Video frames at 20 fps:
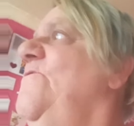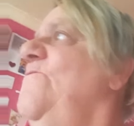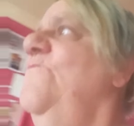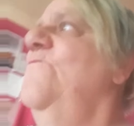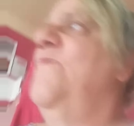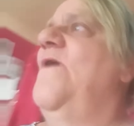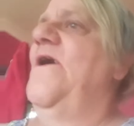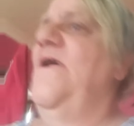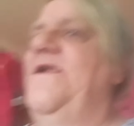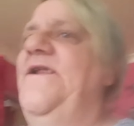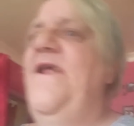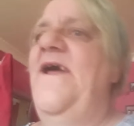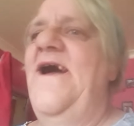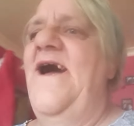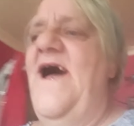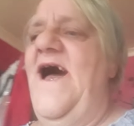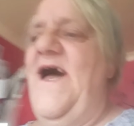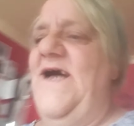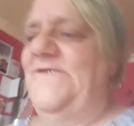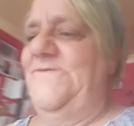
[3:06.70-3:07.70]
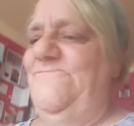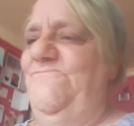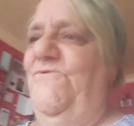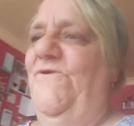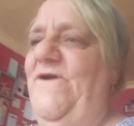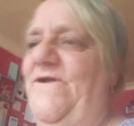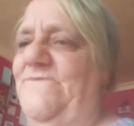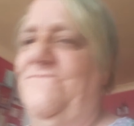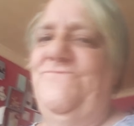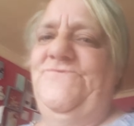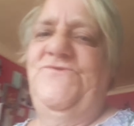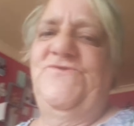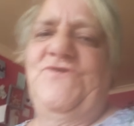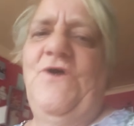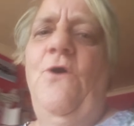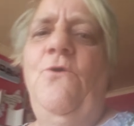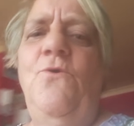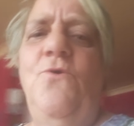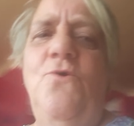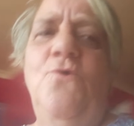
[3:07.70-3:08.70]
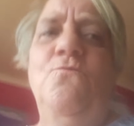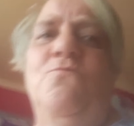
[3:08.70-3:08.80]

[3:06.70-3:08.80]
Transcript: One heart, one soul,